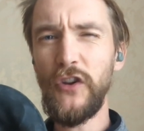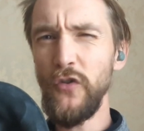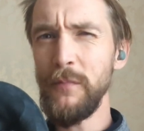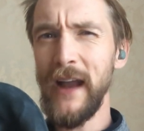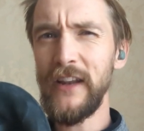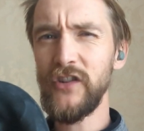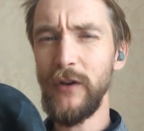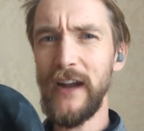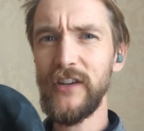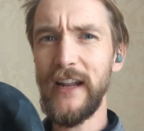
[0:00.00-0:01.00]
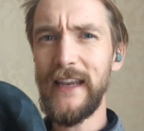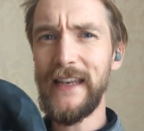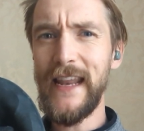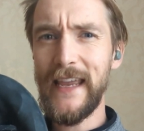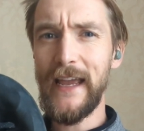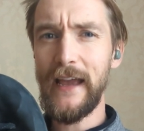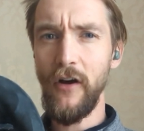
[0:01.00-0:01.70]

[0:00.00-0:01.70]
do manage to actually nick it